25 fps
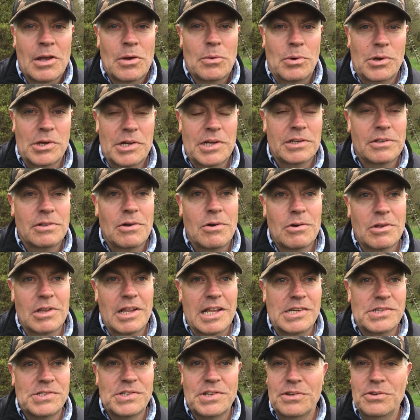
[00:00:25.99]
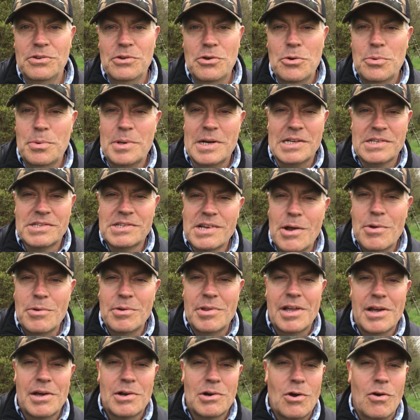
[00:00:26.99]
What your dog likes to do when it's
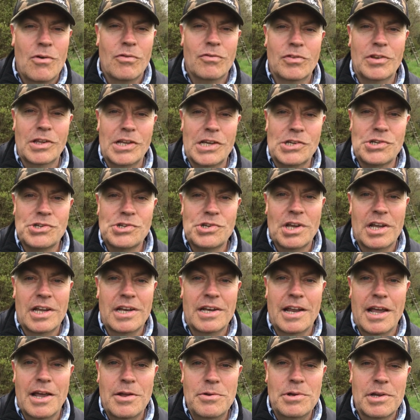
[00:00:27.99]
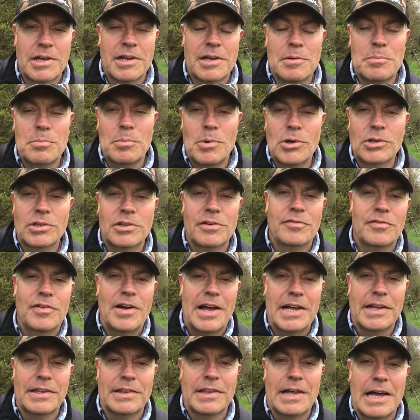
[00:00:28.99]
out there off leash, and how you can
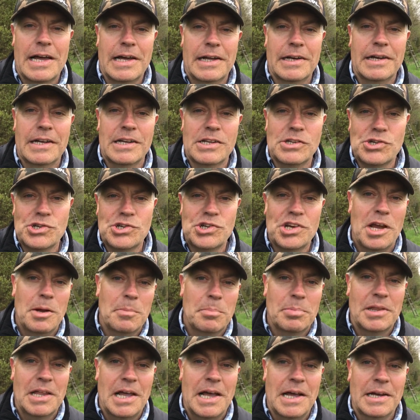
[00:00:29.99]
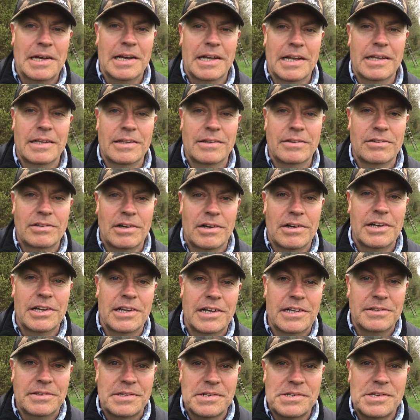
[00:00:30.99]
modify that and shape that and turn it
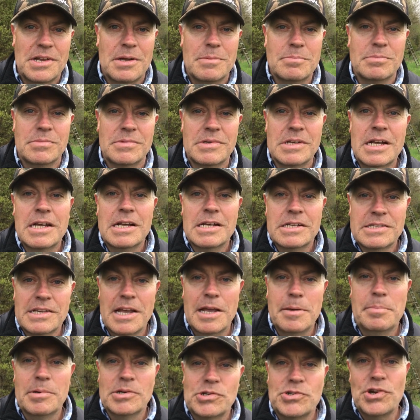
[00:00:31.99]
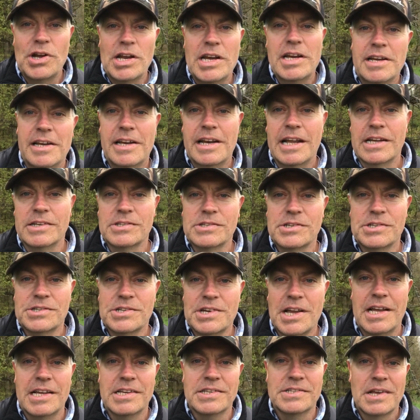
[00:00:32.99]
into some type of training
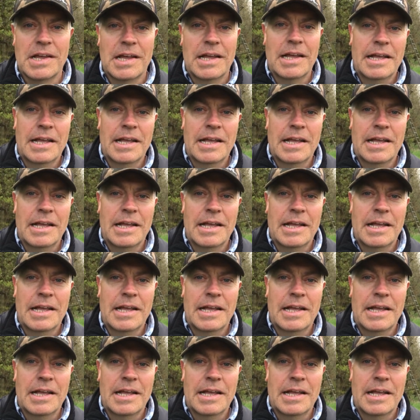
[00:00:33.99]
exercise.